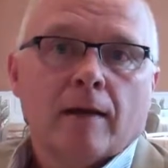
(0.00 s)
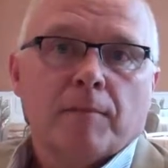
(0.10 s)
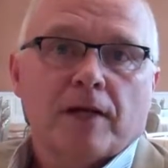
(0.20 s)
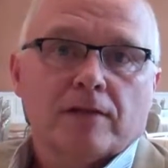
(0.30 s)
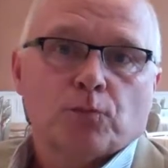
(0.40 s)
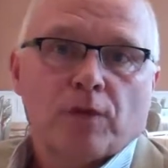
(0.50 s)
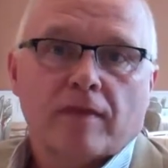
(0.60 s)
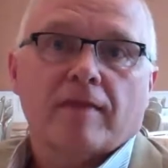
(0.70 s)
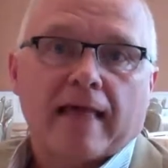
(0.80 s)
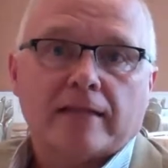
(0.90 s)
because we
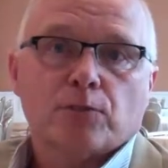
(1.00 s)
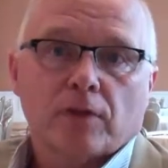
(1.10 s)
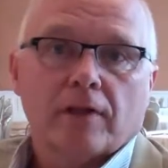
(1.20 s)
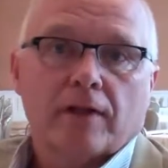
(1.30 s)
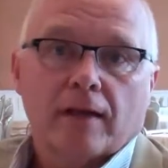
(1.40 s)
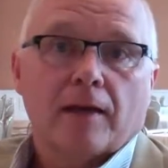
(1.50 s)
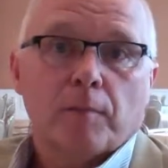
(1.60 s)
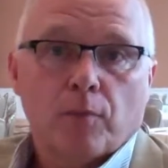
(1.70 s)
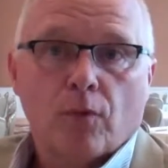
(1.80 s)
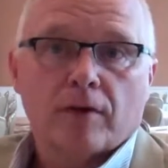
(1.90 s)
think that's really an
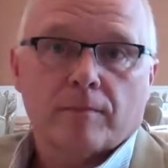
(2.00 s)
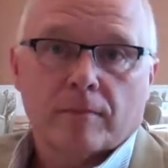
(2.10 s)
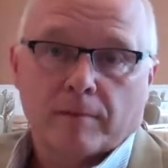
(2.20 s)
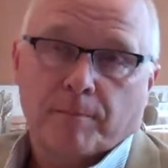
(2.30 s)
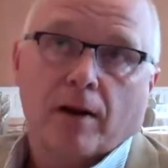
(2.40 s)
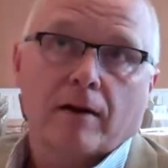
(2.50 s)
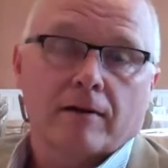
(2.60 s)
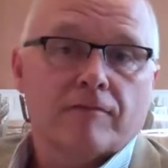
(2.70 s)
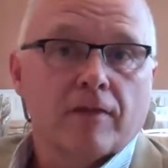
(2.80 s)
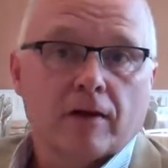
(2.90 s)
important part
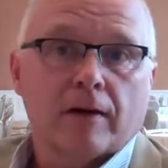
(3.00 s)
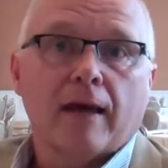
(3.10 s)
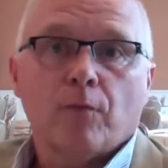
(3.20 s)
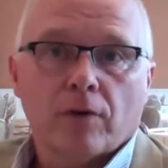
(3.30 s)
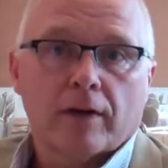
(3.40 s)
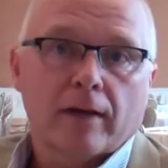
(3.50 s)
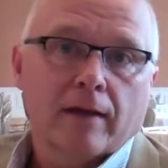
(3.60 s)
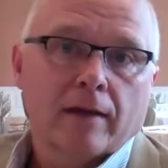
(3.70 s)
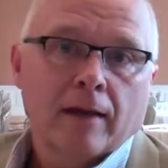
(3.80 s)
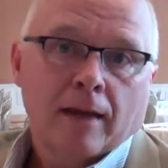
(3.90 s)
of their networking,